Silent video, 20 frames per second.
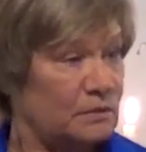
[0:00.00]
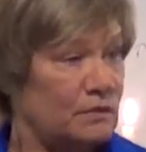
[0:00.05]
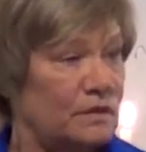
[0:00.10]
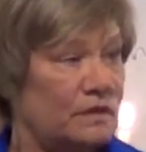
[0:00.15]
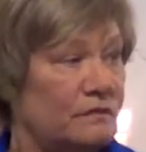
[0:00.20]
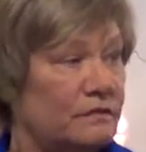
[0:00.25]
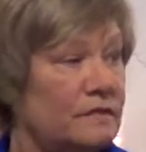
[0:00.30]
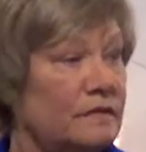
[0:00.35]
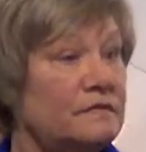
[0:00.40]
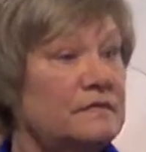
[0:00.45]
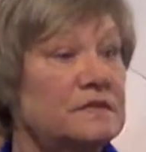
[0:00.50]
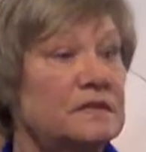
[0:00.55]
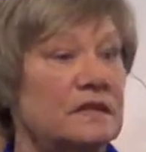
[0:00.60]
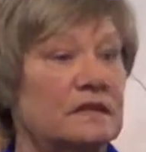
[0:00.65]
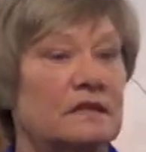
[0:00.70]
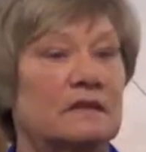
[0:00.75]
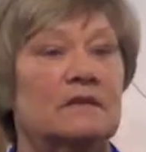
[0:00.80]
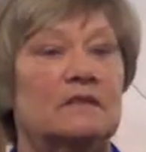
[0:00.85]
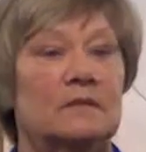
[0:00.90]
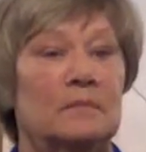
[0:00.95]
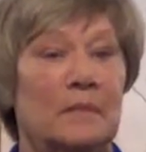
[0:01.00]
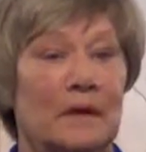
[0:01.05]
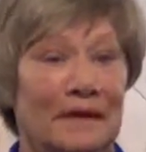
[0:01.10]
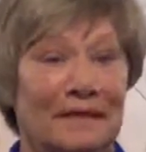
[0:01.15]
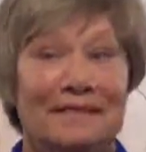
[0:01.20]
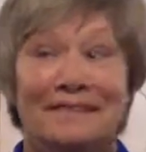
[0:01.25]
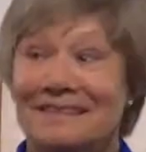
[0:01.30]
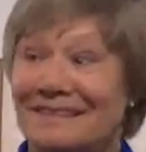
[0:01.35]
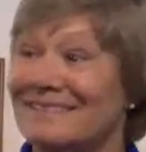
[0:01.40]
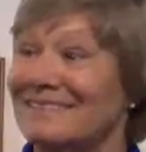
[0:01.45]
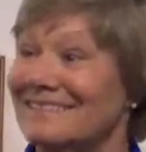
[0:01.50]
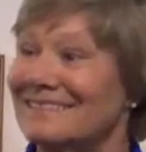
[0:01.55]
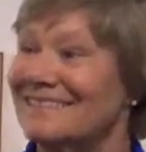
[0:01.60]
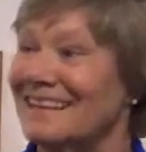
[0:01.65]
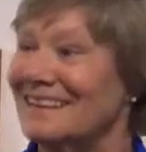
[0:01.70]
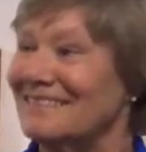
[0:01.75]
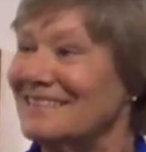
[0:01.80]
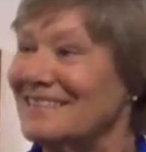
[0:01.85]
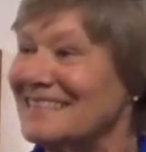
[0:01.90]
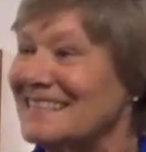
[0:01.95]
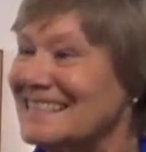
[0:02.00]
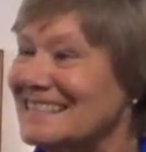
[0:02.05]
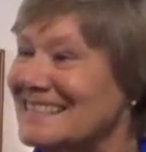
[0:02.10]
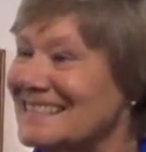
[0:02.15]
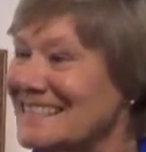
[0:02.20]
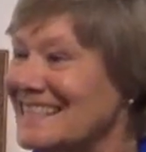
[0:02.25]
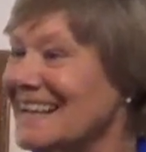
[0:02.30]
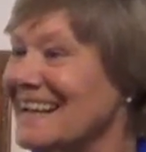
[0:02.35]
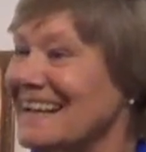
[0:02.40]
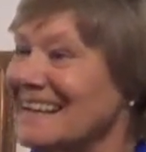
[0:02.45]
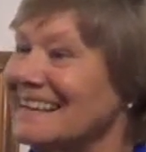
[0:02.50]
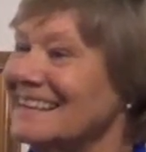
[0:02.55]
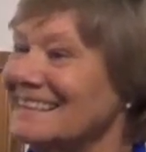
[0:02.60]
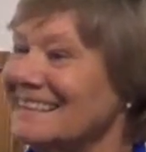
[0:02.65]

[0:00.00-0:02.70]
it on the fifth Sunday of the month, like we did today.